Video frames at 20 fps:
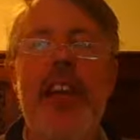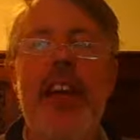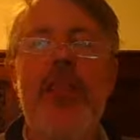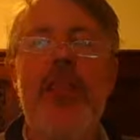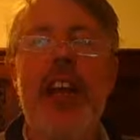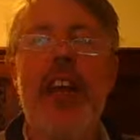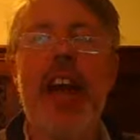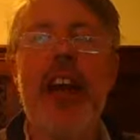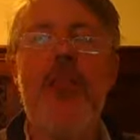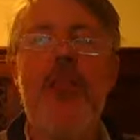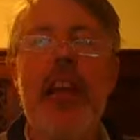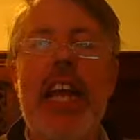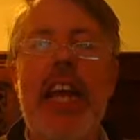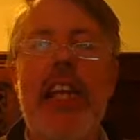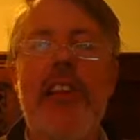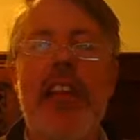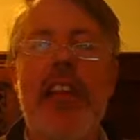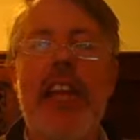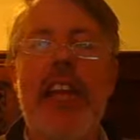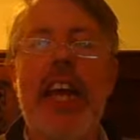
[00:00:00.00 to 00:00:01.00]
That
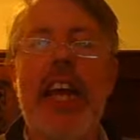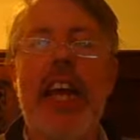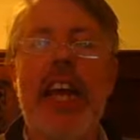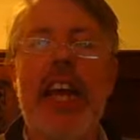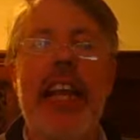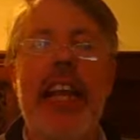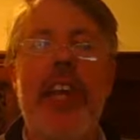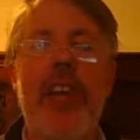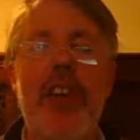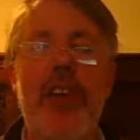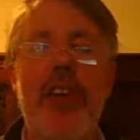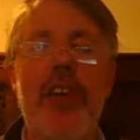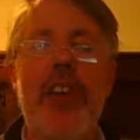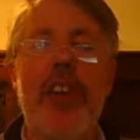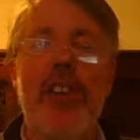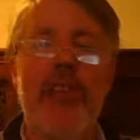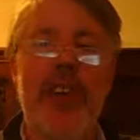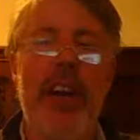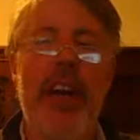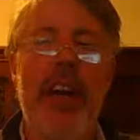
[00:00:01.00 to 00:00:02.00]
makes it an acute
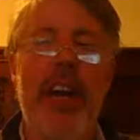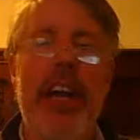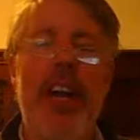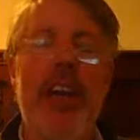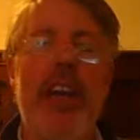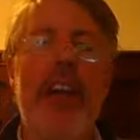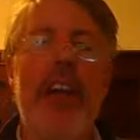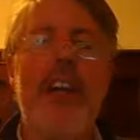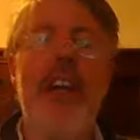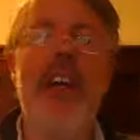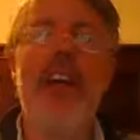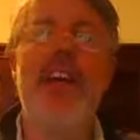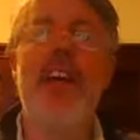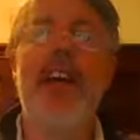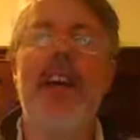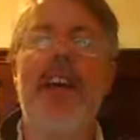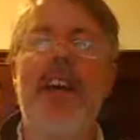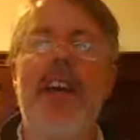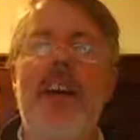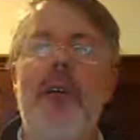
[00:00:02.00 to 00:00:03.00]
triangle.
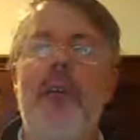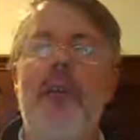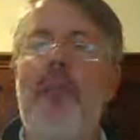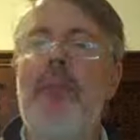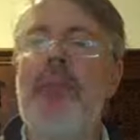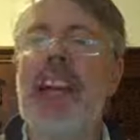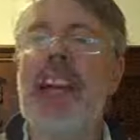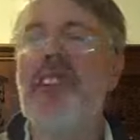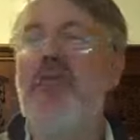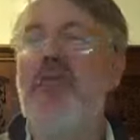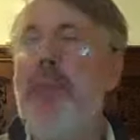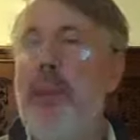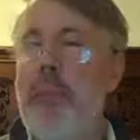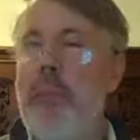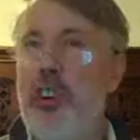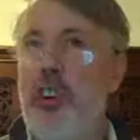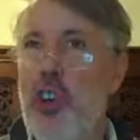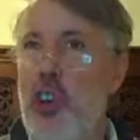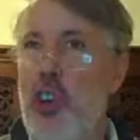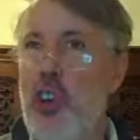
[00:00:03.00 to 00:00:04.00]
Because
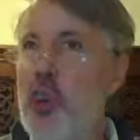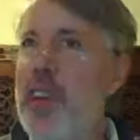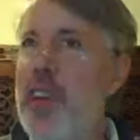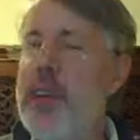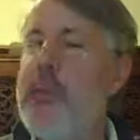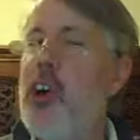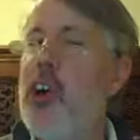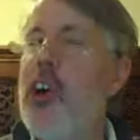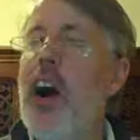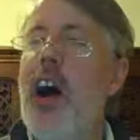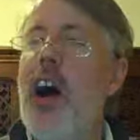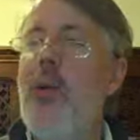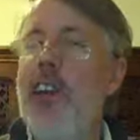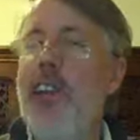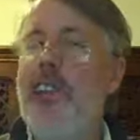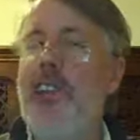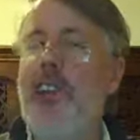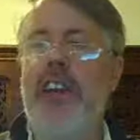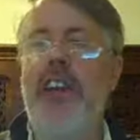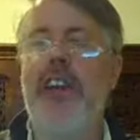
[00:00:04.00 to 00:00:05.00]
remember, two of them are
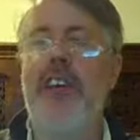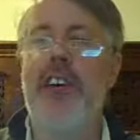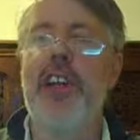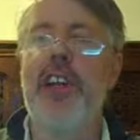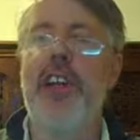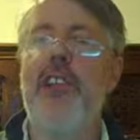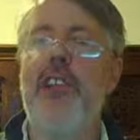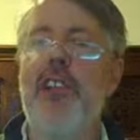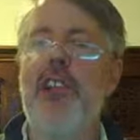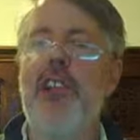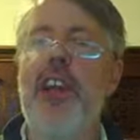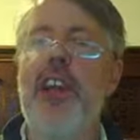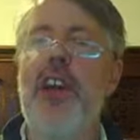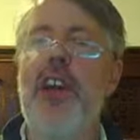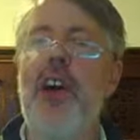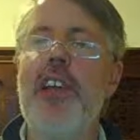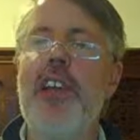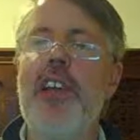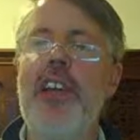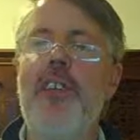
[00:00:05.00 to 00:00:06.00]
always acute. So you
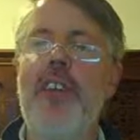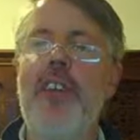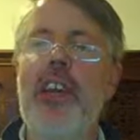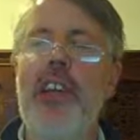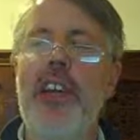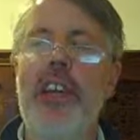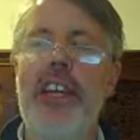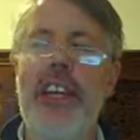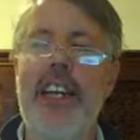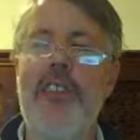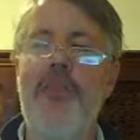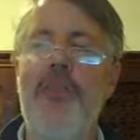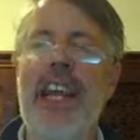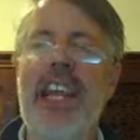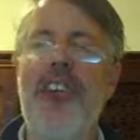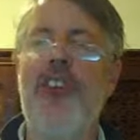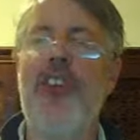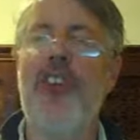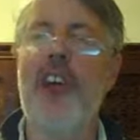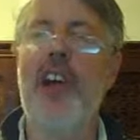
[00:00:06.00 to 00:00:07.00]
always have to
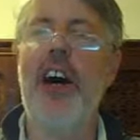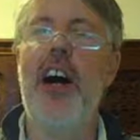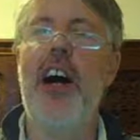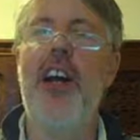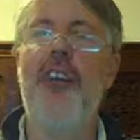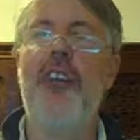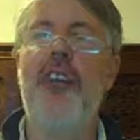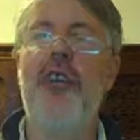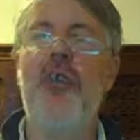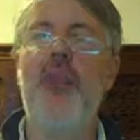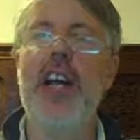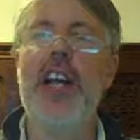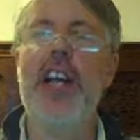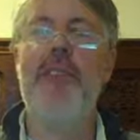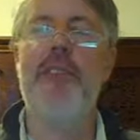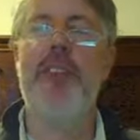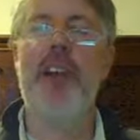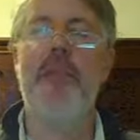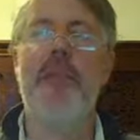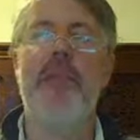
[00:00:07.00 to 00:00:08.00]
make sure all three
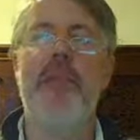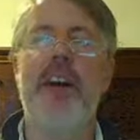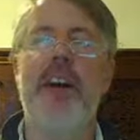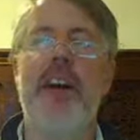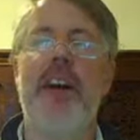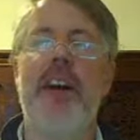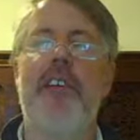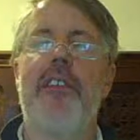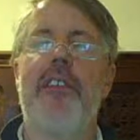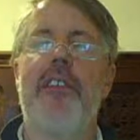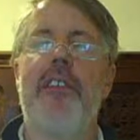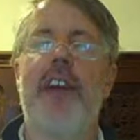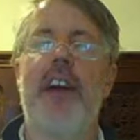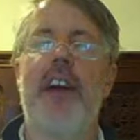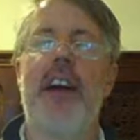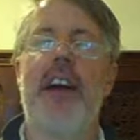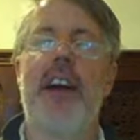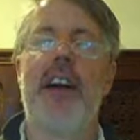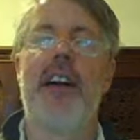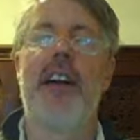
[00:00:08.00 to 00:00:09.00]
of them
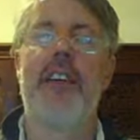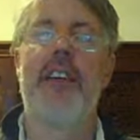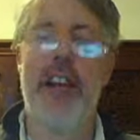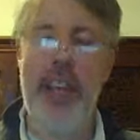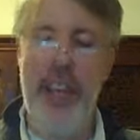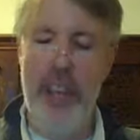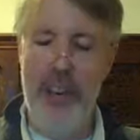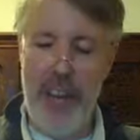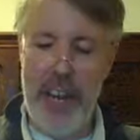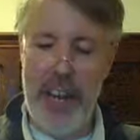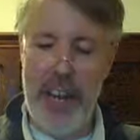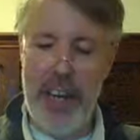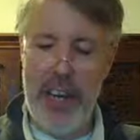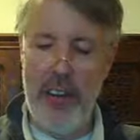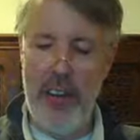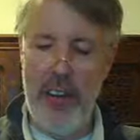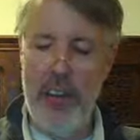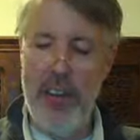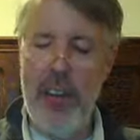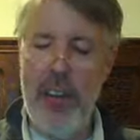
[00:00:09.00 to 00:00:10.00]
are acute
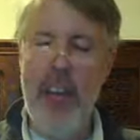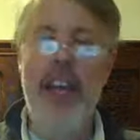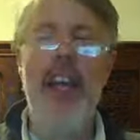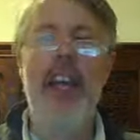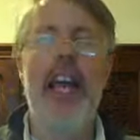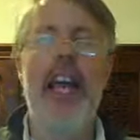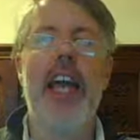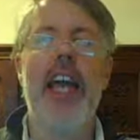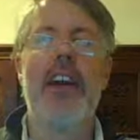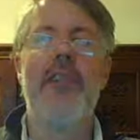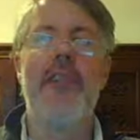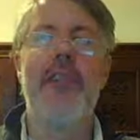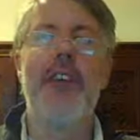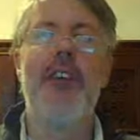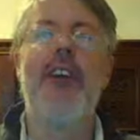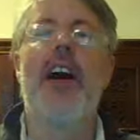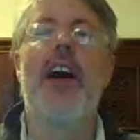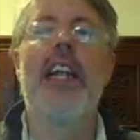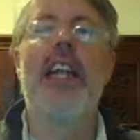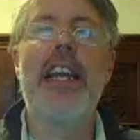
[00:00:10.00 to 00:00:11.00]
angles. And if
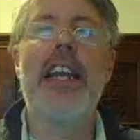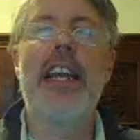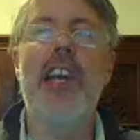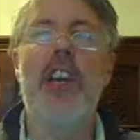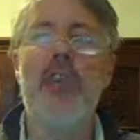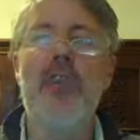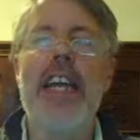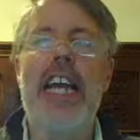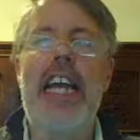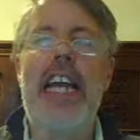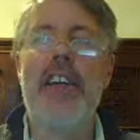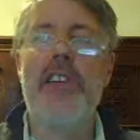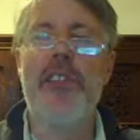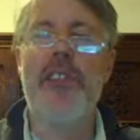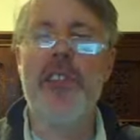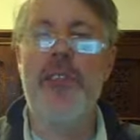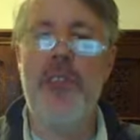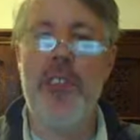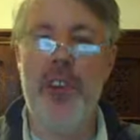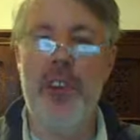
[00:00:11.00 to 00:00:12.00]
they're all acute
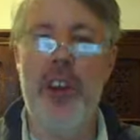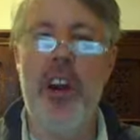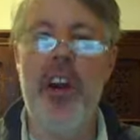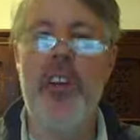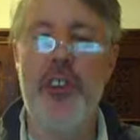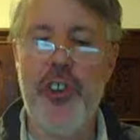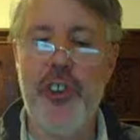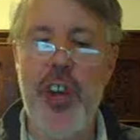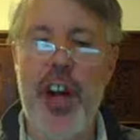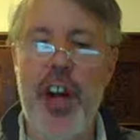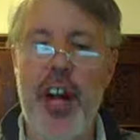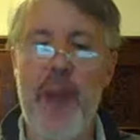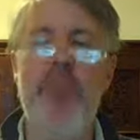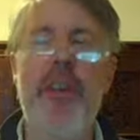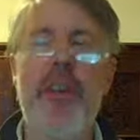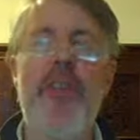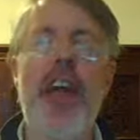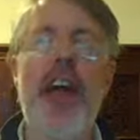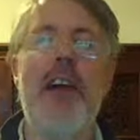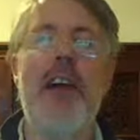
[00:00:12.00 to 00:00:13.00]
angles, if they're all sharp,
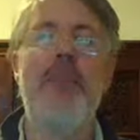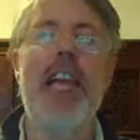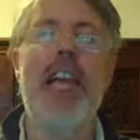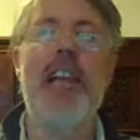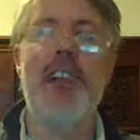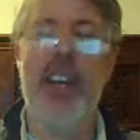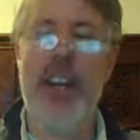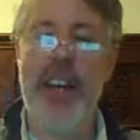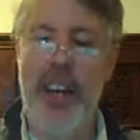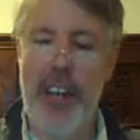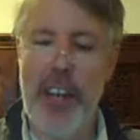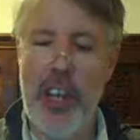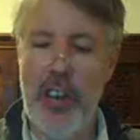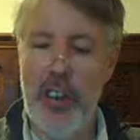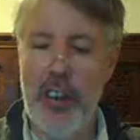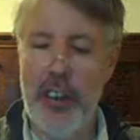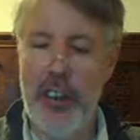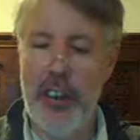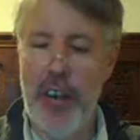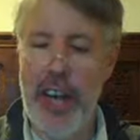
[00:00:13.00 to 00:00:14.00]
that makes it an
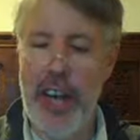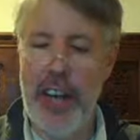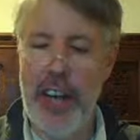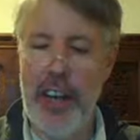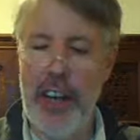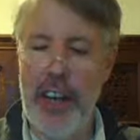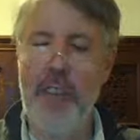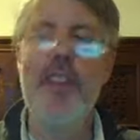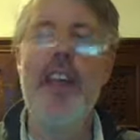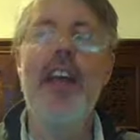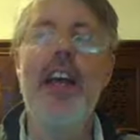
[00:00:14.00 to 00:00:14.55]
acute triangle.